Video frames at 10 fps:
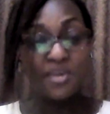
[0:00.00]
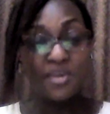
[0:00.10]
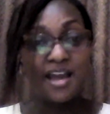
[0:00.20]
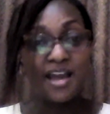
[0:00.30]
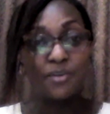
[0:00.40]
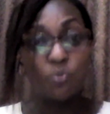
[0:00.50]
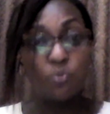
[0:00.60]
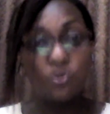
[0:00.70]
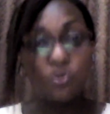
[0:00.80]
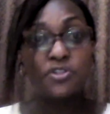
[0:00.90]
Here we are.
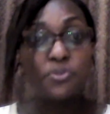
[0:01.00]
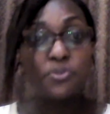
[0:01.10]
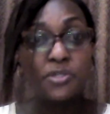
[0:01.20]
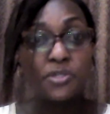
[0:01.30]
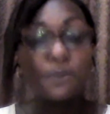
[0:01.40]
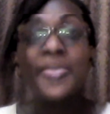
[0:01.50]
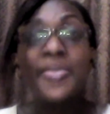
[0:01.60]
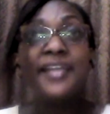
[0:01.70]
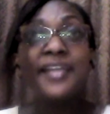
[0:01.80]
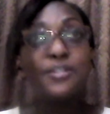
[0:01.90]
What do we do?
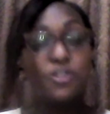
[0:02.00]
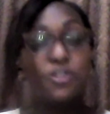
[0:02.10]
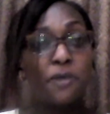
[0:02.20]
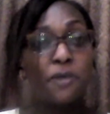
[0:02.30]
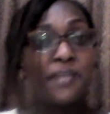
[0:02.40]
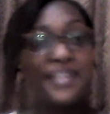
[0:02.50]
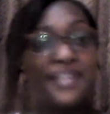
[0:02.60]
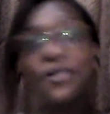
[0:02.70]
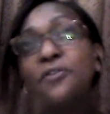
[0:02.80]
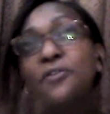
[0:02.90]
It's also a
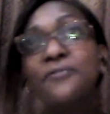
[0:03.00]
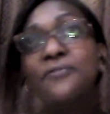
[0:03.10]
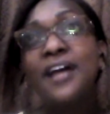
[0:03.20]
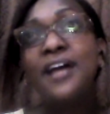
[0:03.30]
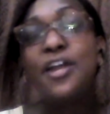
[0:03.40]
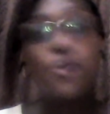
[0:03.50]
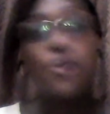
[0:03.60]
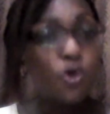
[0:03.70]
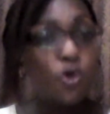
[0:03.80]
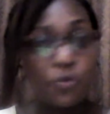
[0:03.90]
place of
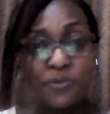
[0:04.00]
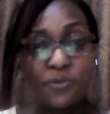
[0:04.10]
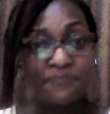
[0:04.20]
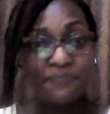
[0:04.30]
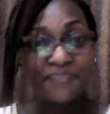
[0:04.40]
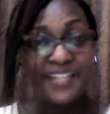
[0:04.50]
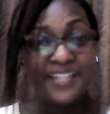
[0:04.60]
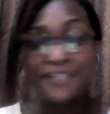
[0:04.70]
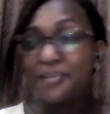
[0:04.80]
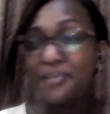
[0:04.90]
no hope.
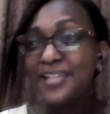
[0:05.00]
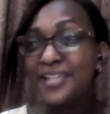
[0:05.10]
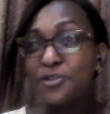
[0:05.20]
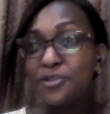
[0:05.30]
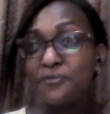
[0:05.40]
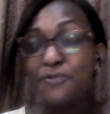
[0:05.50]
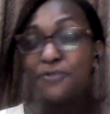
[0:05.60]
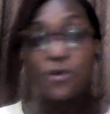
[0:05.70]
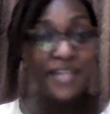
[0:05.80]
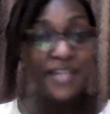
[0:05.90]
It's a place of
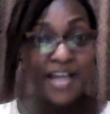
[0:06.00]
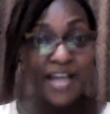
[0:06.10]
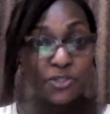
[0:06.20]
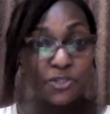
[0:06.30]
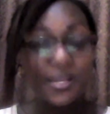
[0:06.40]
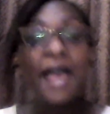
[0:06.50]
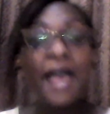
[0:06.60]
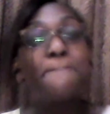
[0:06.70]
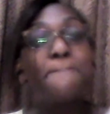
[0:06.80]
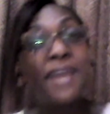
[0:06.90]
no inaction.
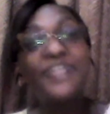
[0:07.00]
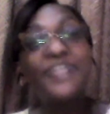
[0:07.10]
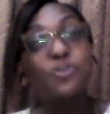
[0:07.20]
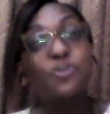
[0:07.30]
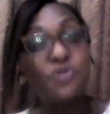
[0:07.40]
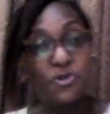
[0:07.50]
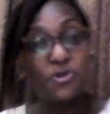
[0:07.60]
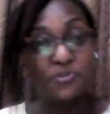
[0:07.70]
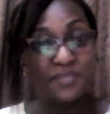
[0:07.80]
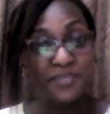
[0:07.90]
But it should
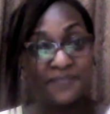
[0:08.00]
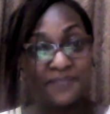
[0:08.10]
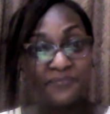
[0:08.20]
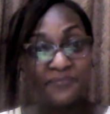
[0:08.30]
not be.